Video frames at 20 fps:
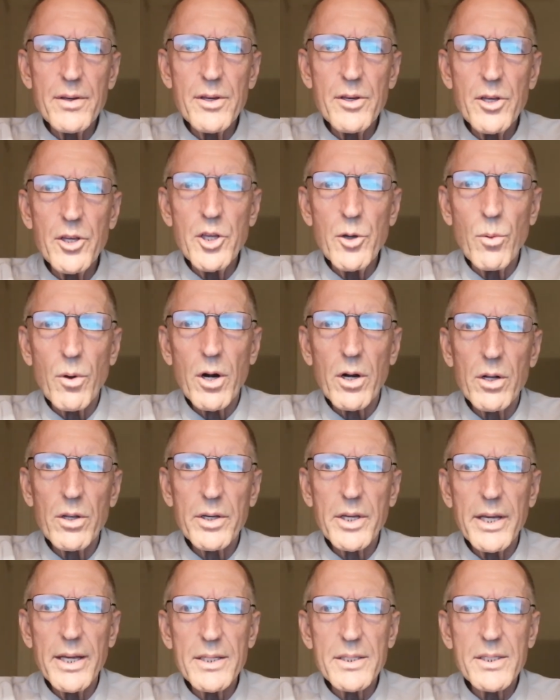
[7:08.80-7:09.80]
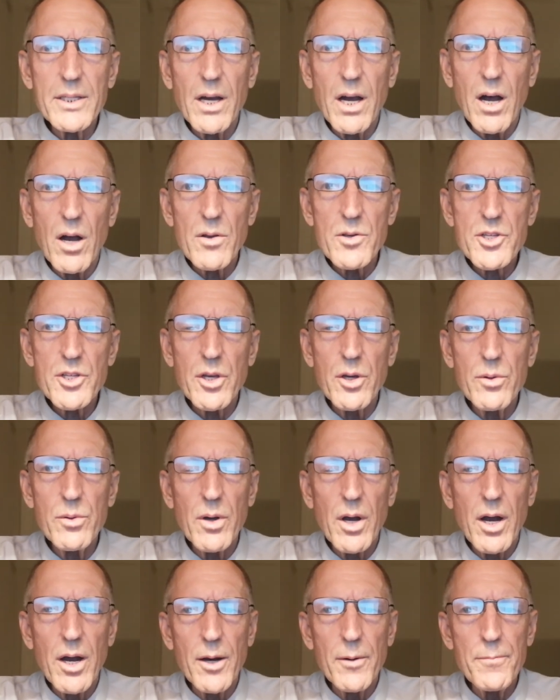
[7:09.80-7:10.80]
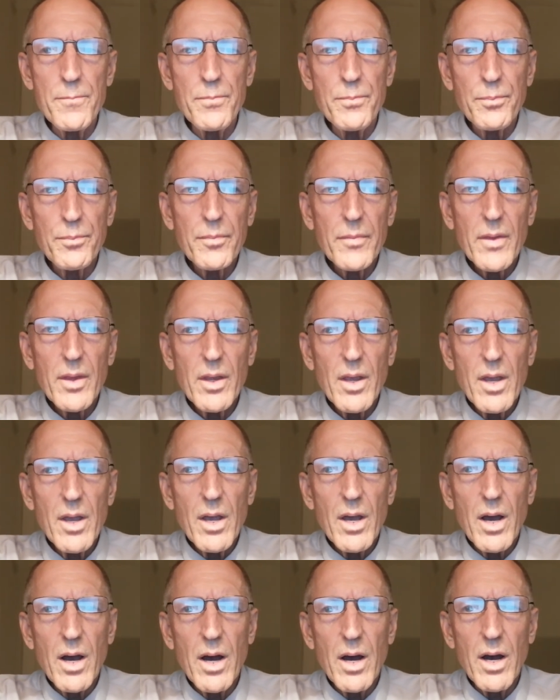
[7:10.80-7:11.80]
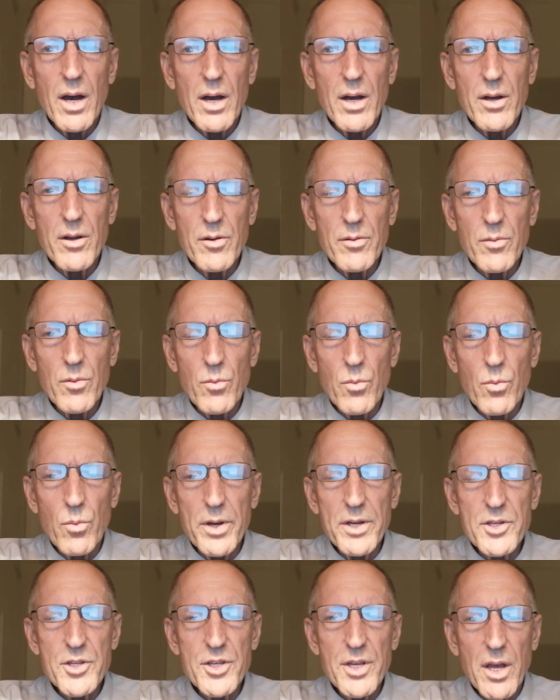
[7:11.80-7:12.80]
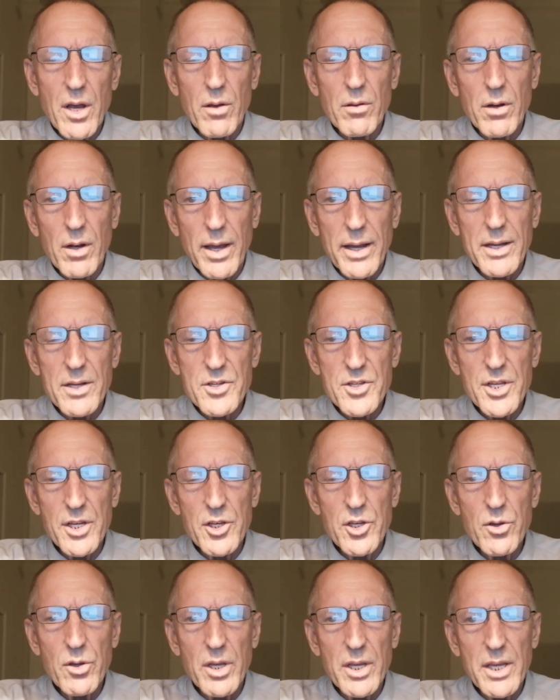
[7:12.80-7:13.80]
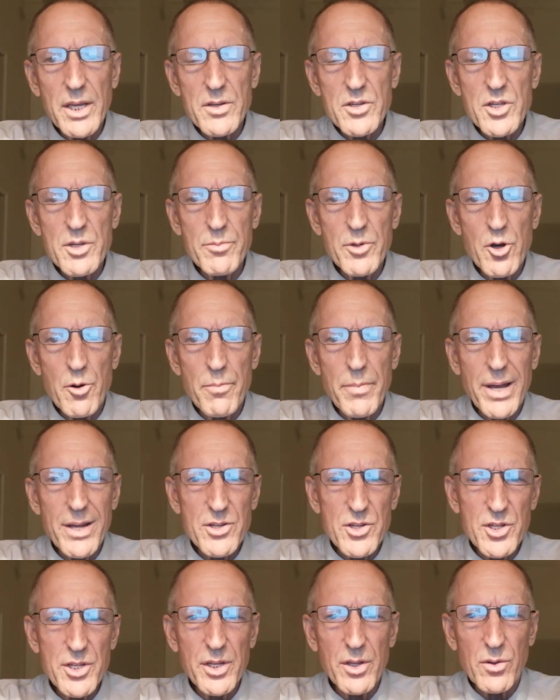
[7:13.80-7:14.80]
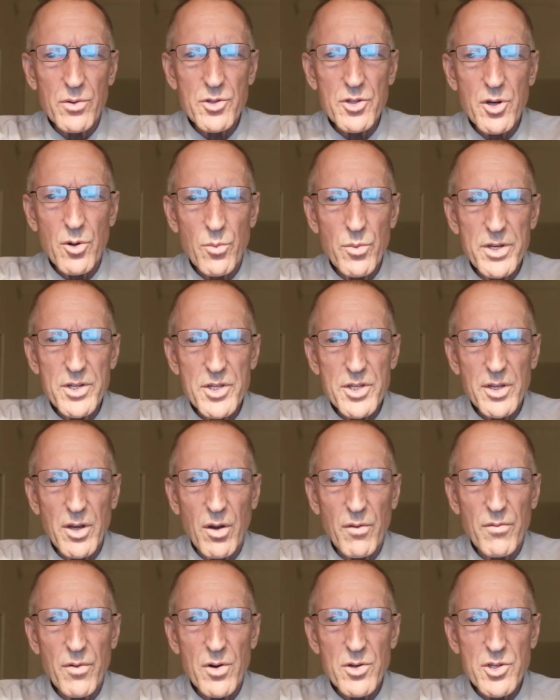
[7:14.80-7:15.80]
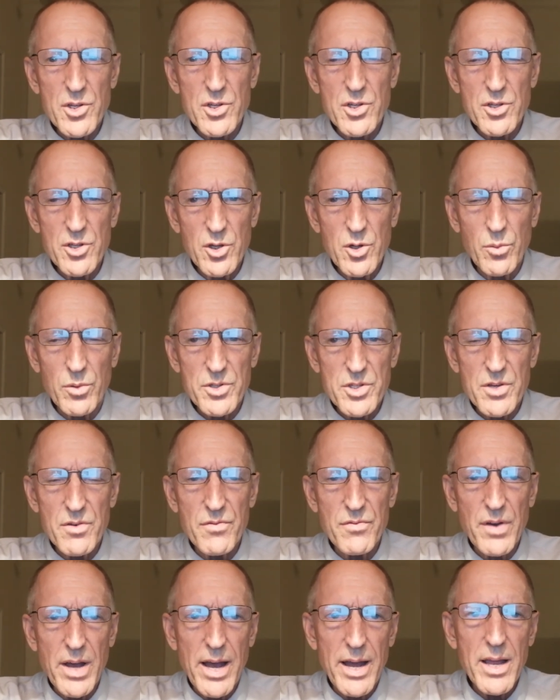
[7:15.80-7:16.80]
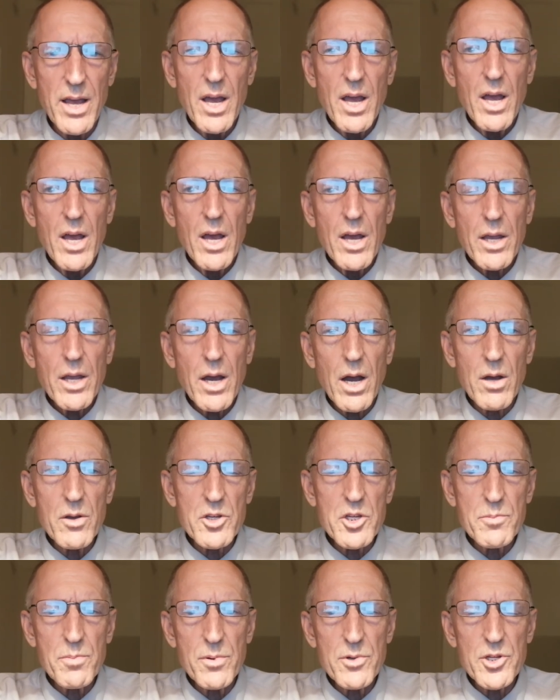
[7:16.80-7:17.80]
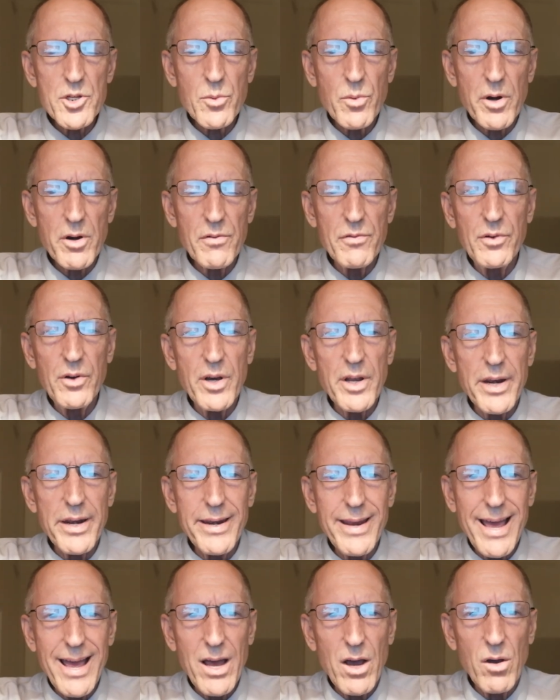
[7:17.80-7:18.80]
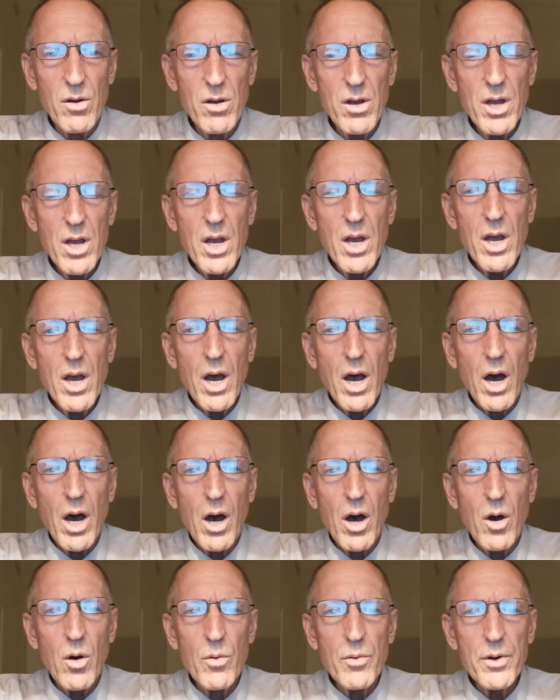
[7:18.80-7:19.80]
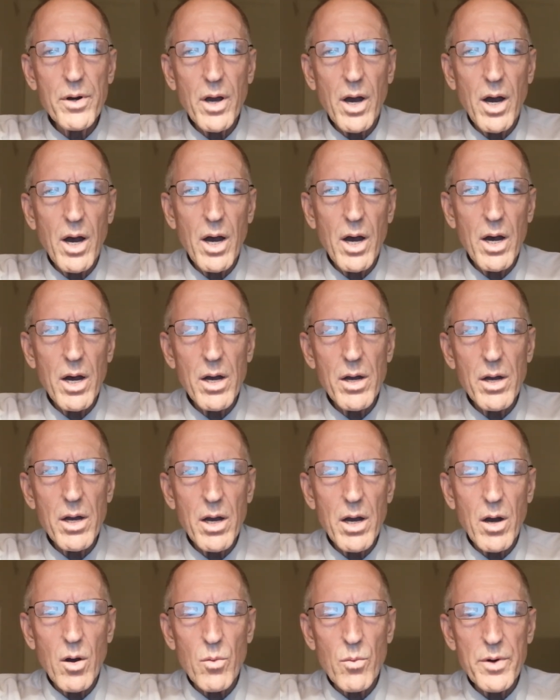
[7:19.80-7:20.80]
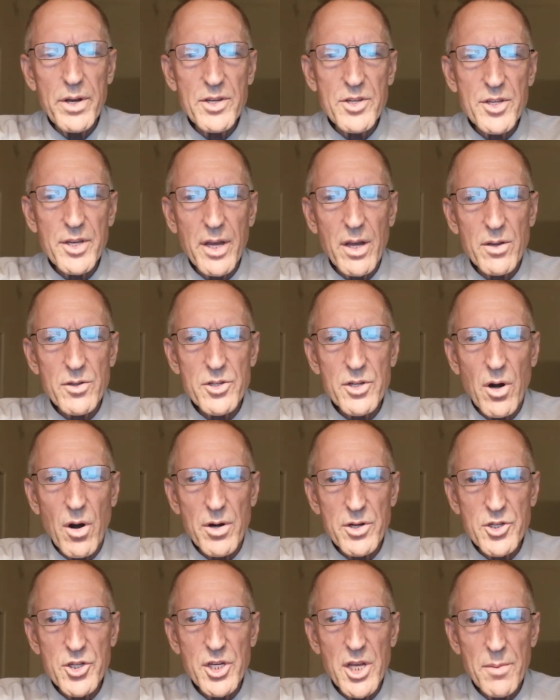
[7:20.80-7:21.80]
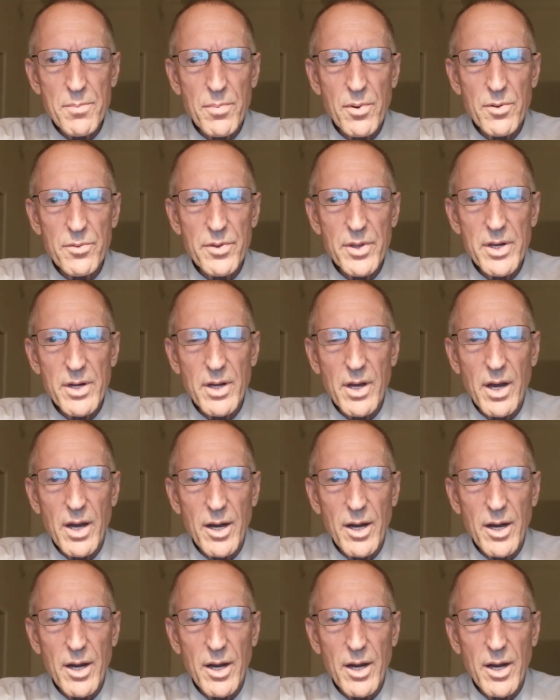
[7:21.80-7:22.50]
you want to look at also resale. Like I said, you can get some of your best deals on resale versus new ones. In fact, cost per square foot now on resales are cheaper than